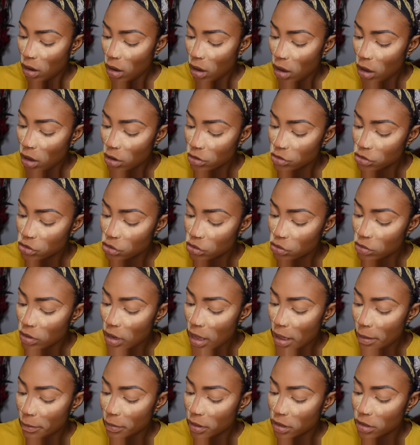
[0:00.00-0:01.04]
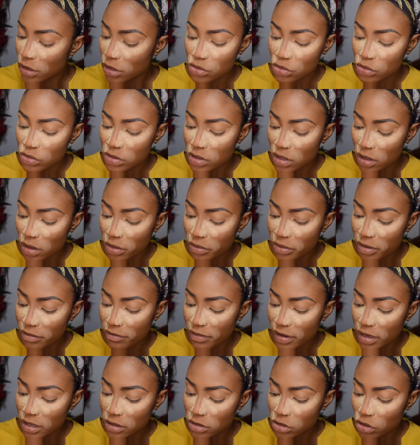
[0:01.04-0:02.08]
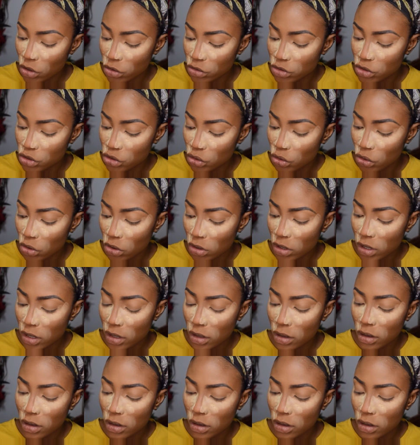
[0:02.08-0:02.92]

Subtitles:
Also, I'm gonna do the reverse contour.